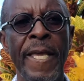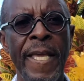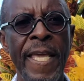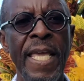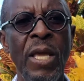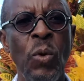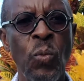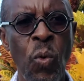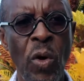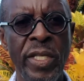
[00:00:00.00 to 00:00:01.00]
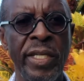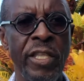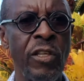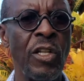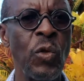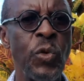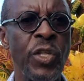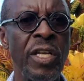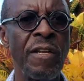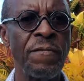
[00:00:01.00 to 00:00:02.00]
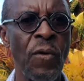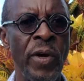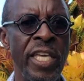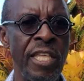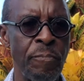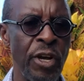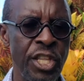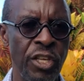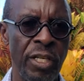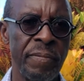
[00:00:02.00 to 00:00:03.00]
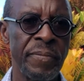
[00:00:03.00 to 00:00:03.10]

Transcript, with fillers: He wanted a solution for his depression.